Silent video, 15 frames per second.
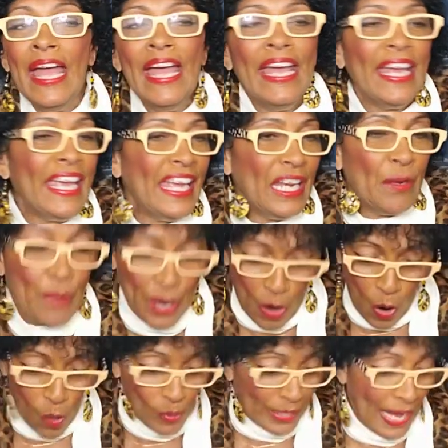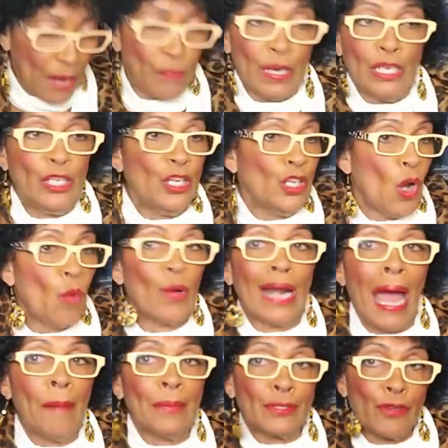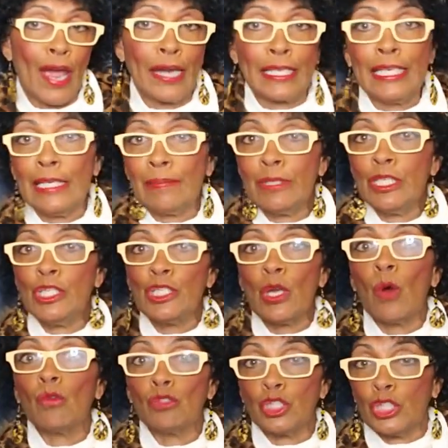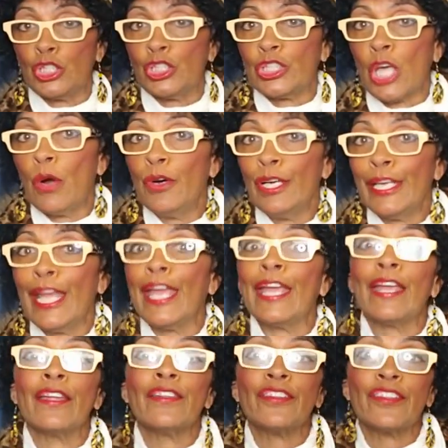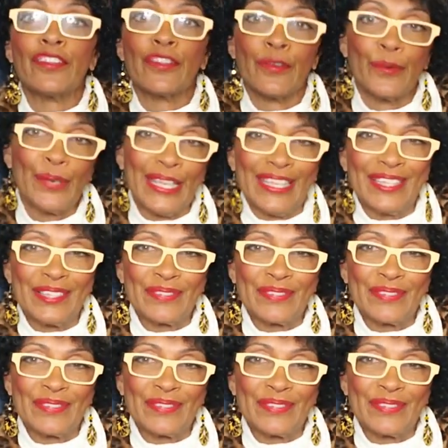Anyway, okay, well, you know what? I'm going to try to keep this show short and sweet.